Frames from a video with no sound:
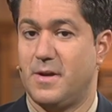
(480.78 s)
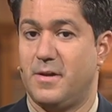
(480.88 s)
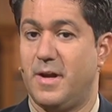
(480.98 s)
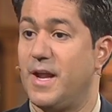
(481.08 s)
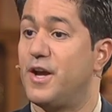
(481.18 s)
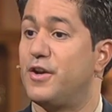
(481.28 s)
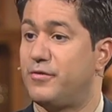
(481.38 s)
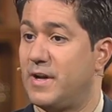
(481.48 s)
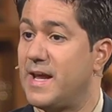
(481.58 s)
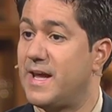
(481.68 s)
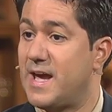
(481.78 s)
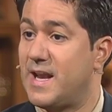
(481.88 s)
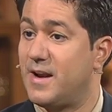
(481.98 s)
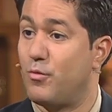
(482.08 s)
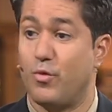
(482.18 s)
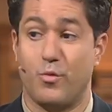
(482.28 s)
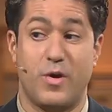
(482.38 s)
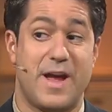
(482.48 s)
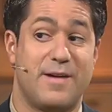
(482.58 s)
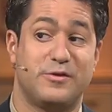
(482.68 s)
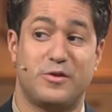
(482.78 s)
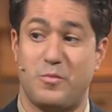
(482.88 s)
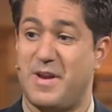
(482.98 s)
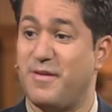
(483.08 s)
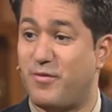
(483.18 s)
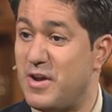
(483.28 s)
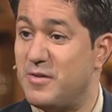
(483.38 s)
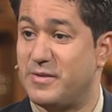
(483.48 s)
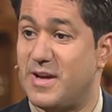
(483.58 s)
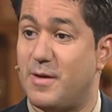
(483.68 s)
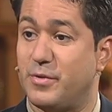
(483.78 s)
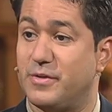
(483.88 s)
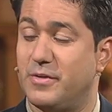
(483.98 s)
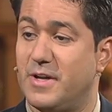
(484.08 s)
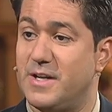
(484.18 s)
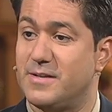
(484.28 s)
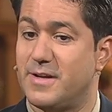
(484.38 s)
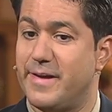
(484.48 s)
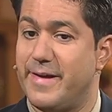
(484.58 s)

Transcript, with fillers: in a country like Canada where we have so many freedoms and opportunities,